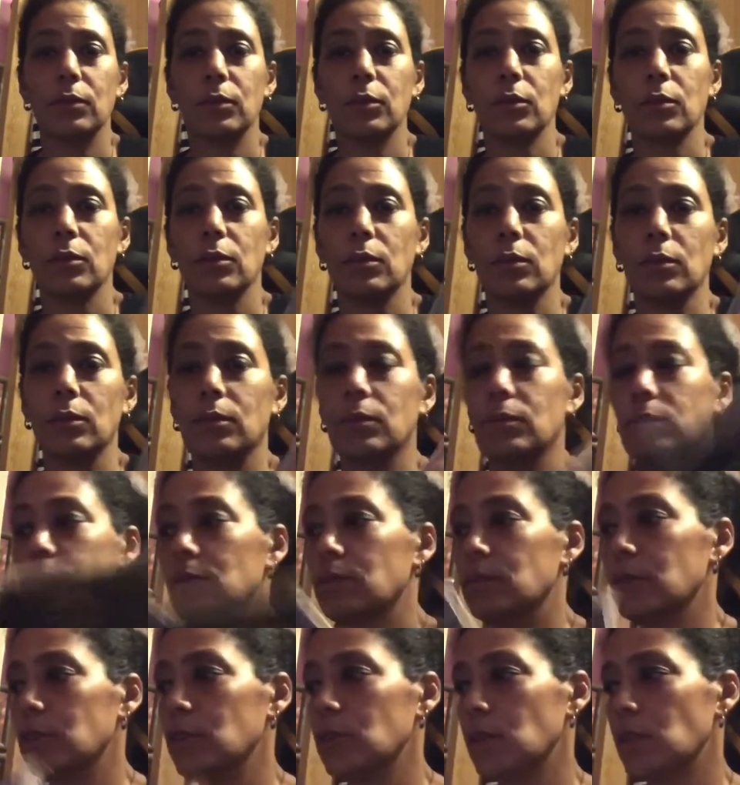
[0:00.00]
So
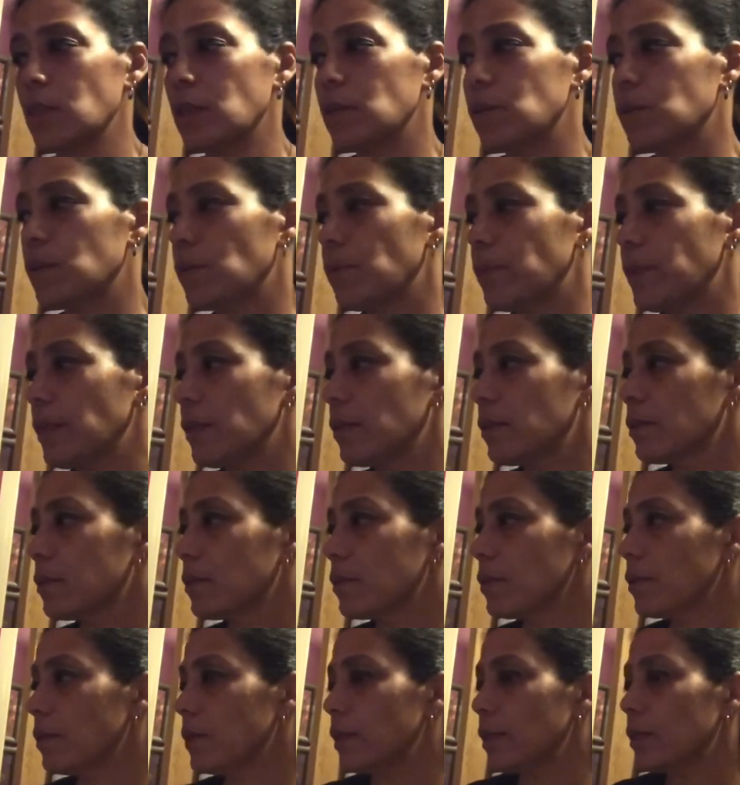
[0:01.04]
they will be
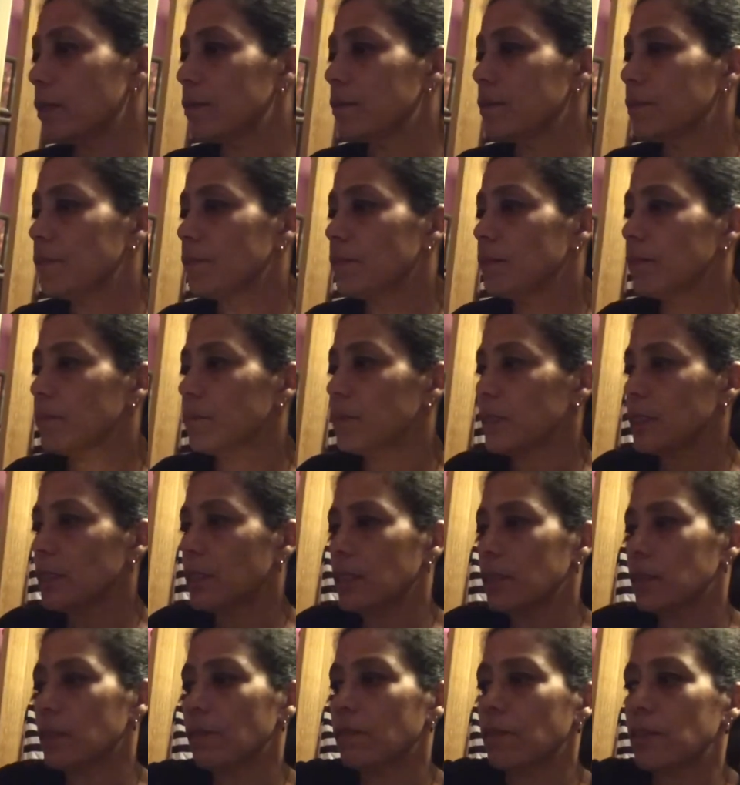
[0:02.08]
going on. But
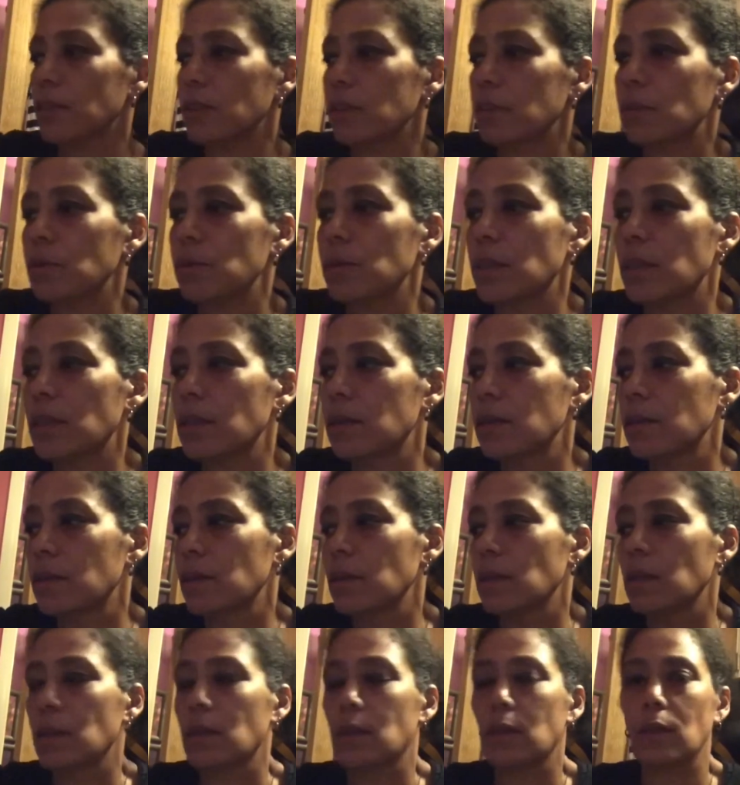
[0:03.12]
yes, I've got to do
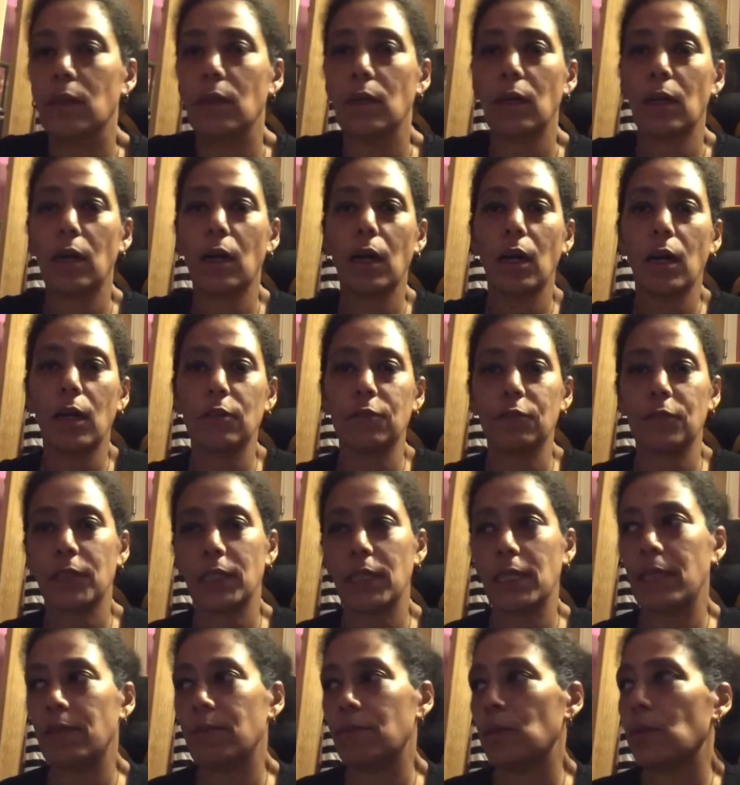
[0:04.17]
a card for the
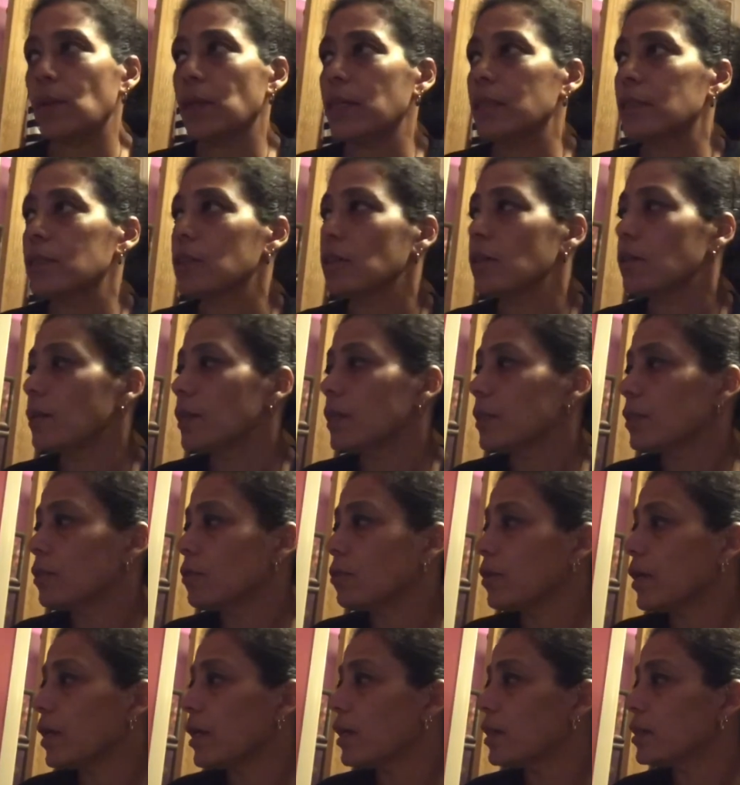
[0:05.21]
giveaway. So I didn't
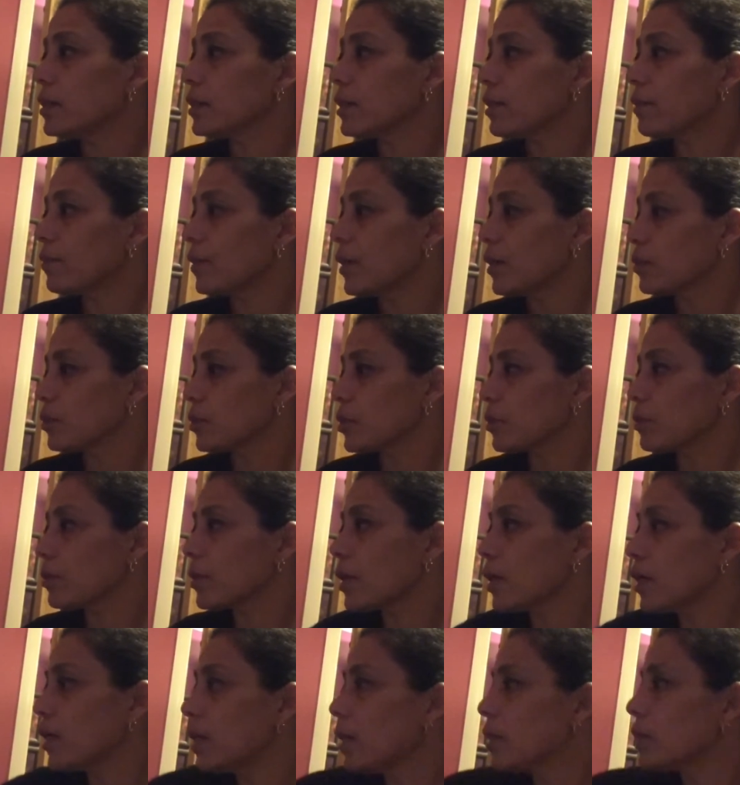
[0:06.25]
realise I found some
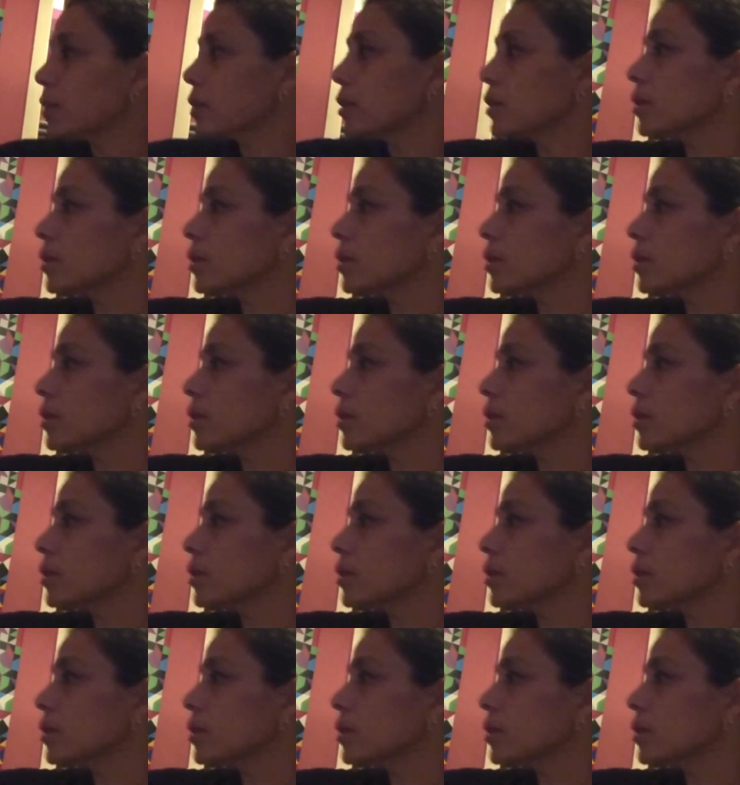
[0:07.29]
cards.